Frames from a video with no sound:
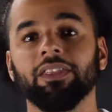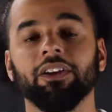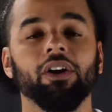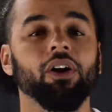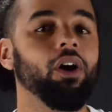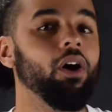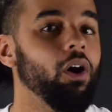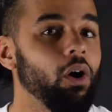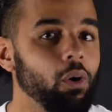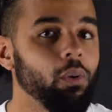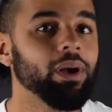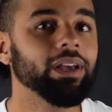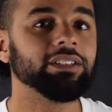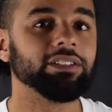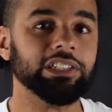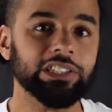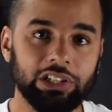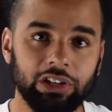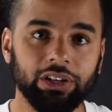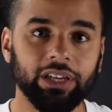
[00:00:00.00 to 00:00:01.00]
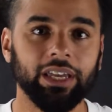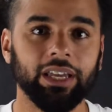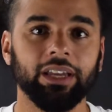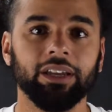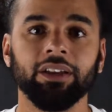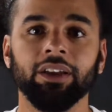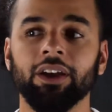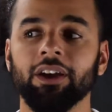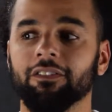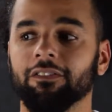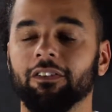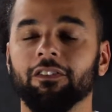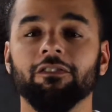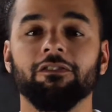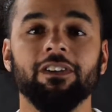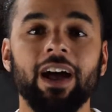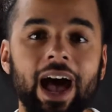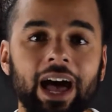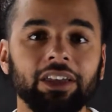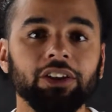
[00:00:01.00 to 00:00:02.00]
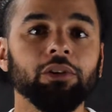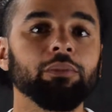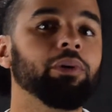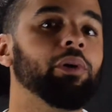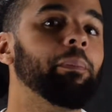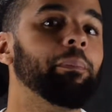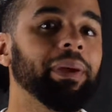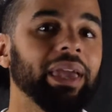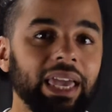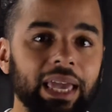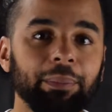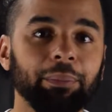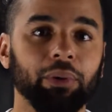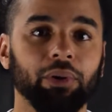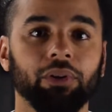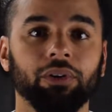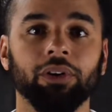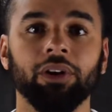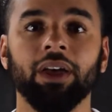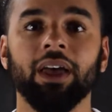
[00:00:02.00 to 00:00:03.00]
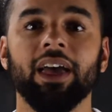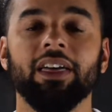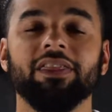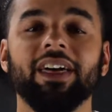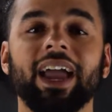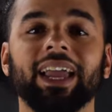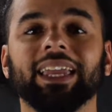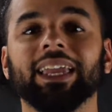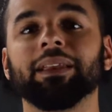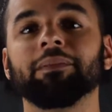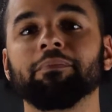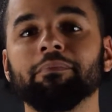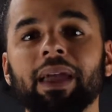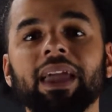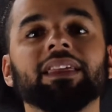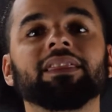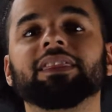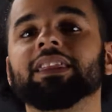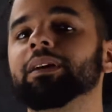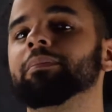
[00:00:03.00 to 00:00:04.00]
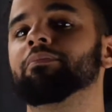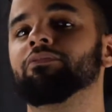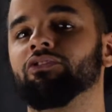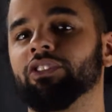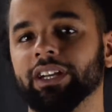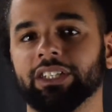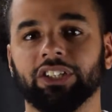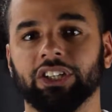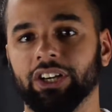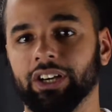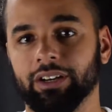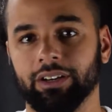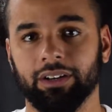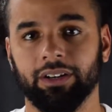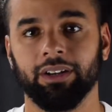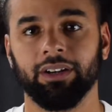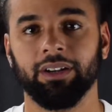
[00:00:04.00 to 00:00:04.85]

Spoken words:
They're always looking for valuable people that can make them richer.